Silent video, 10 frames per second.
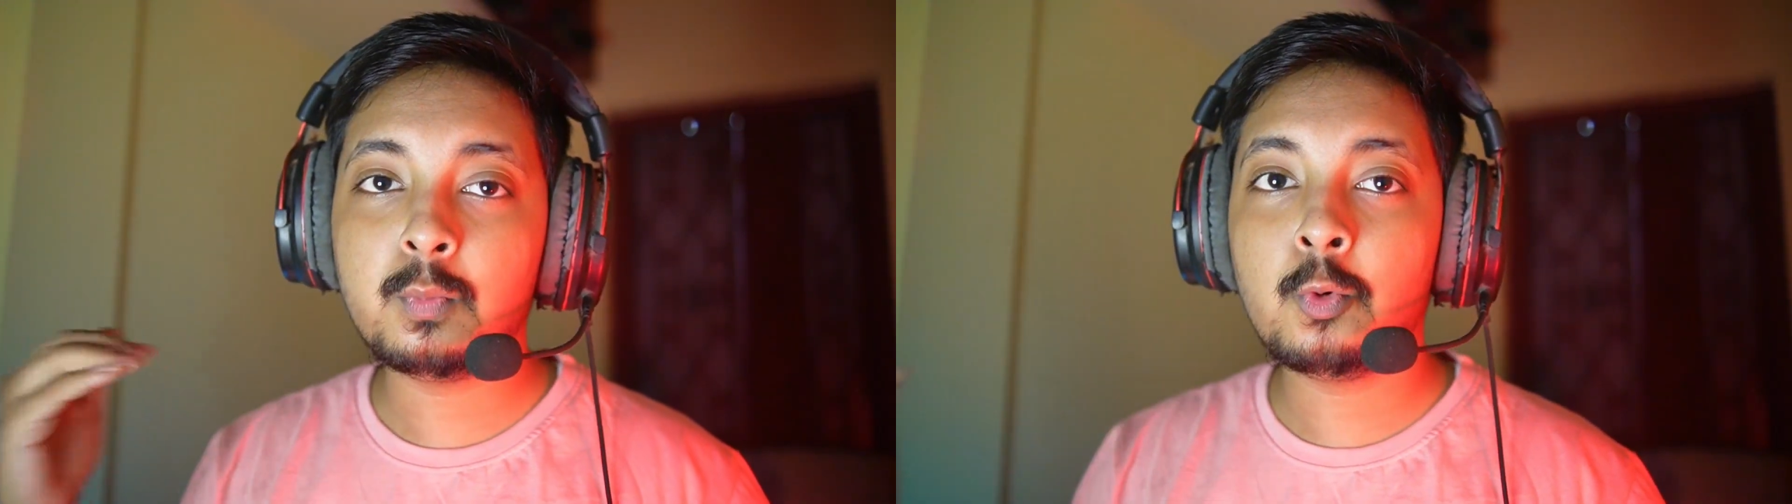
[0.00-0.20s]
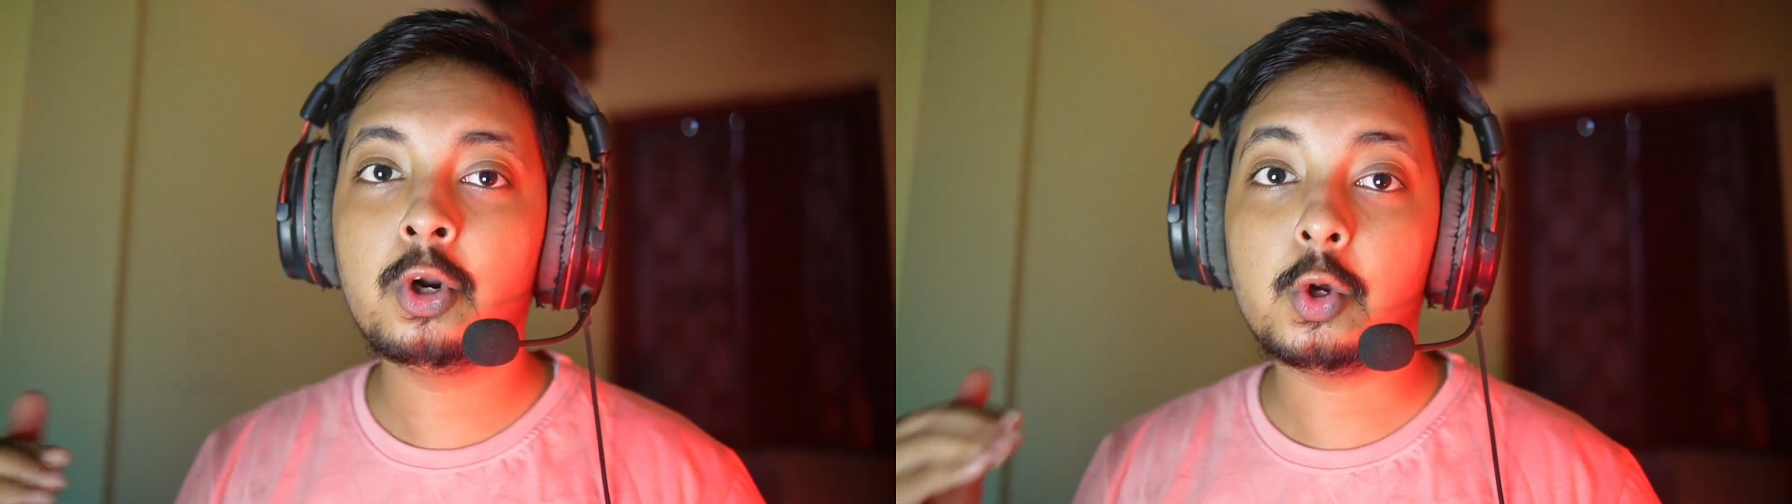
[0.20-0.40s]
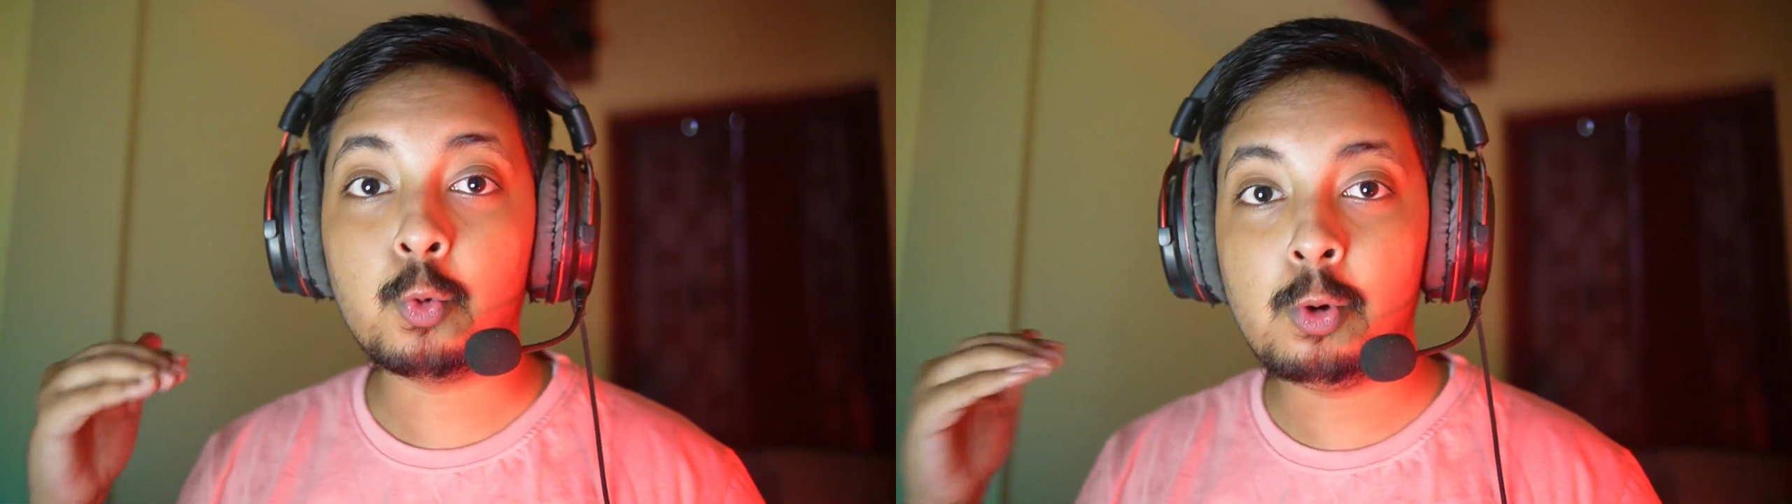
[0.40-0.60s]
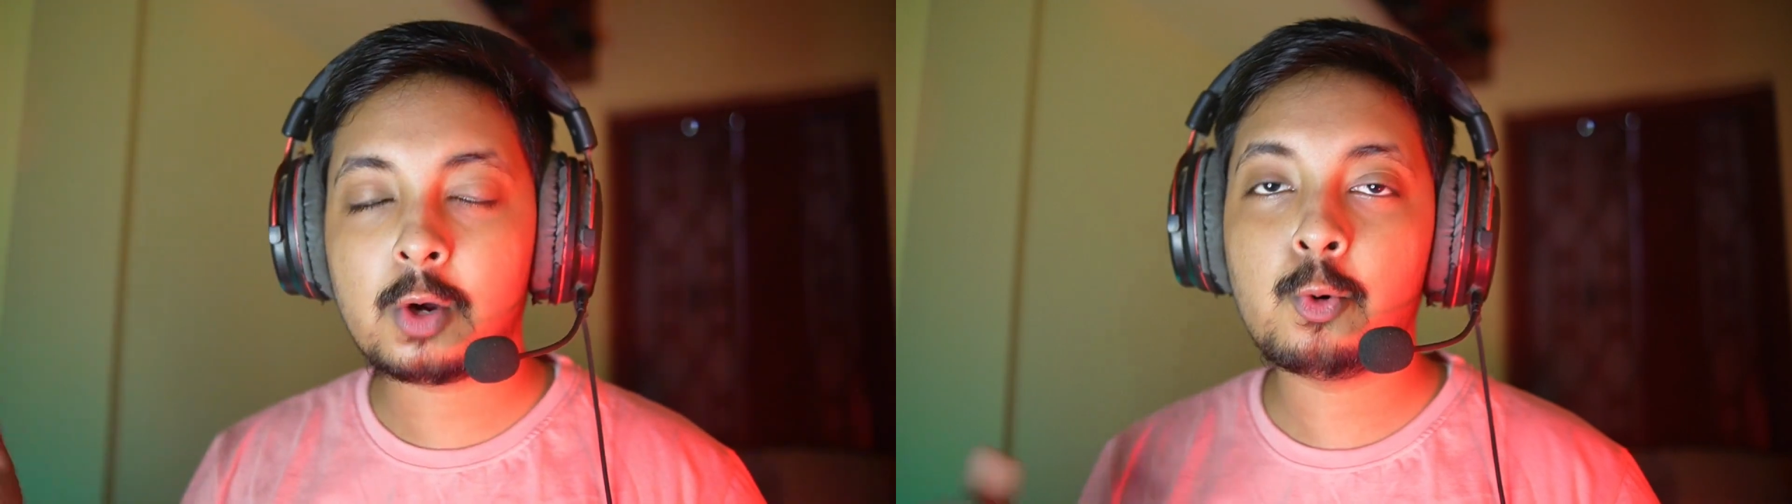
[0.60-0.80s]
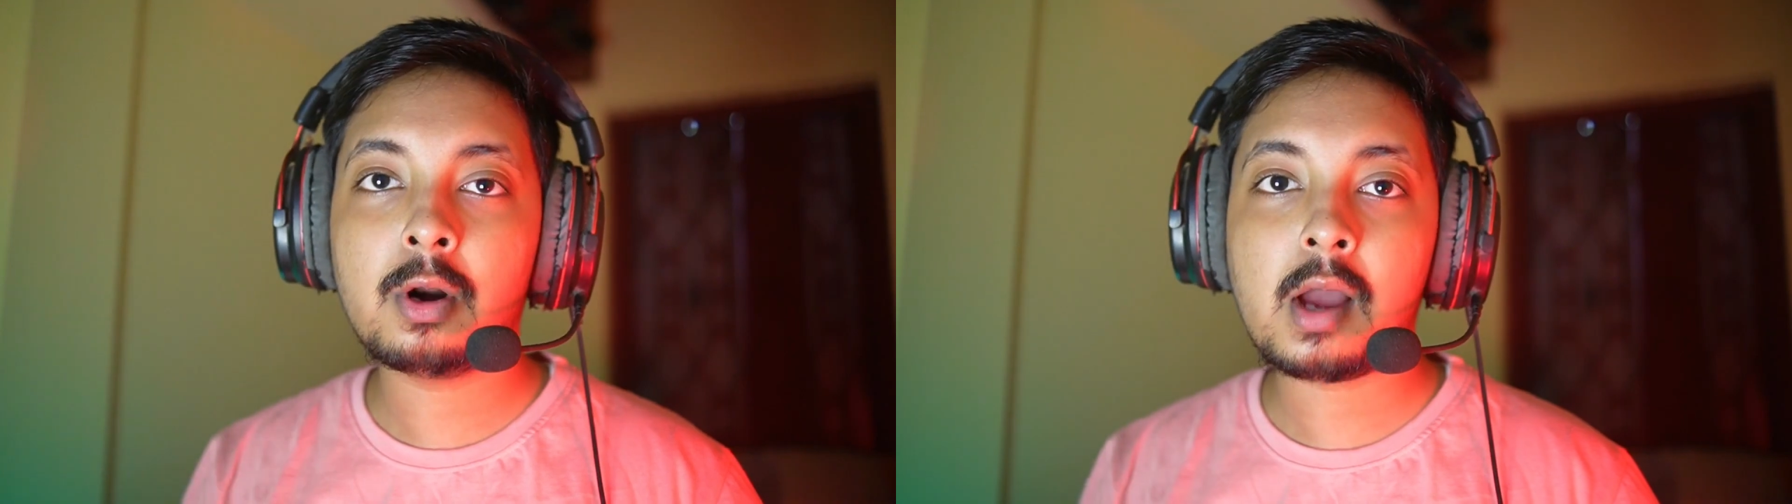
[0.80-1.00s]
more
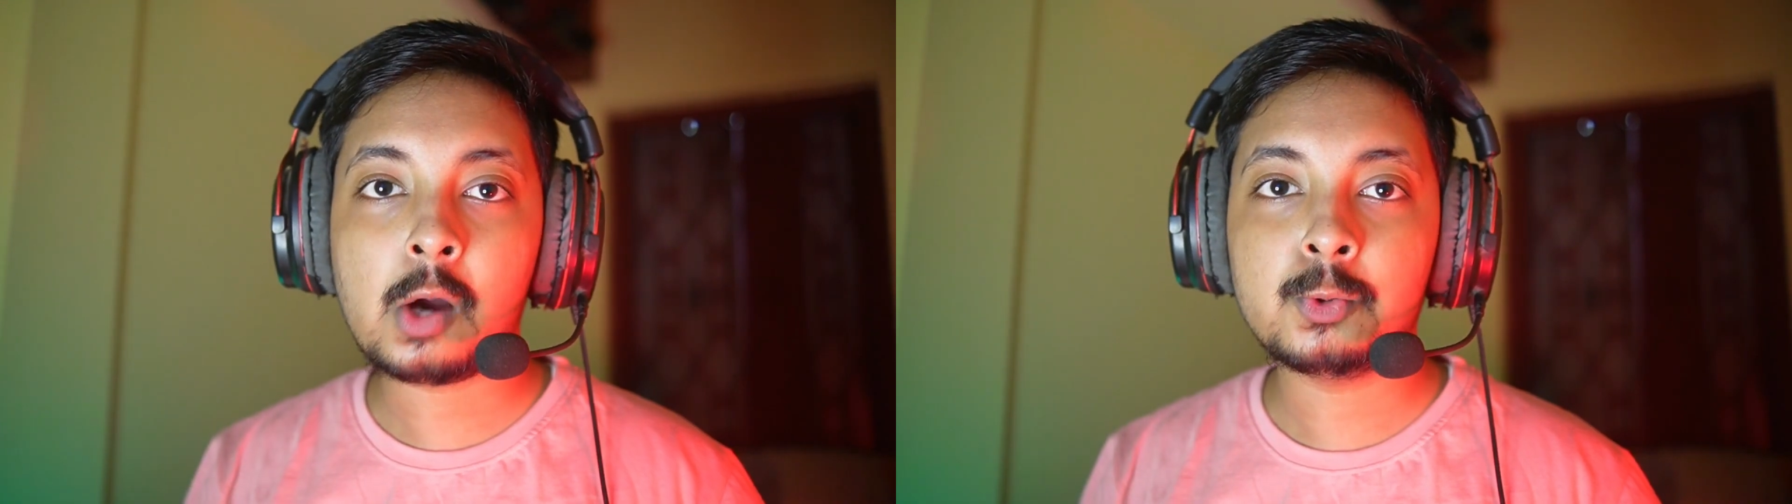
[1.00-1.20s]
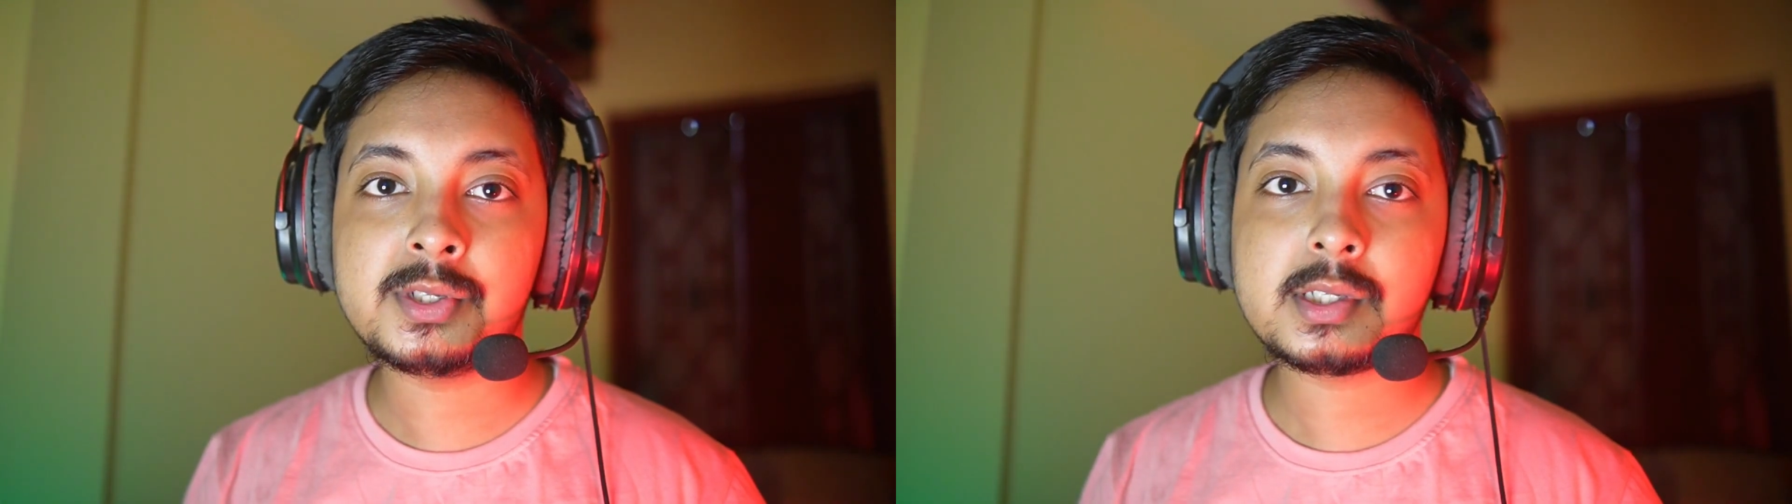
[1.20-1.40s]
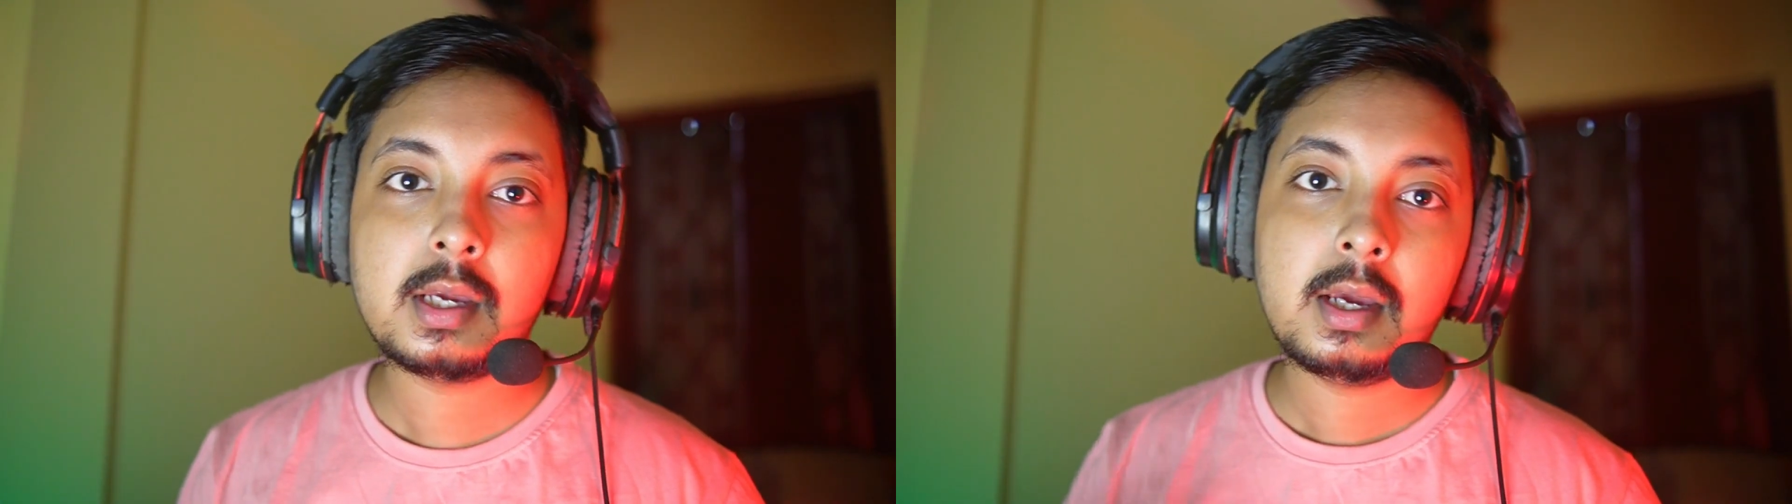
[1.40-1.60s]
CUDA core counts,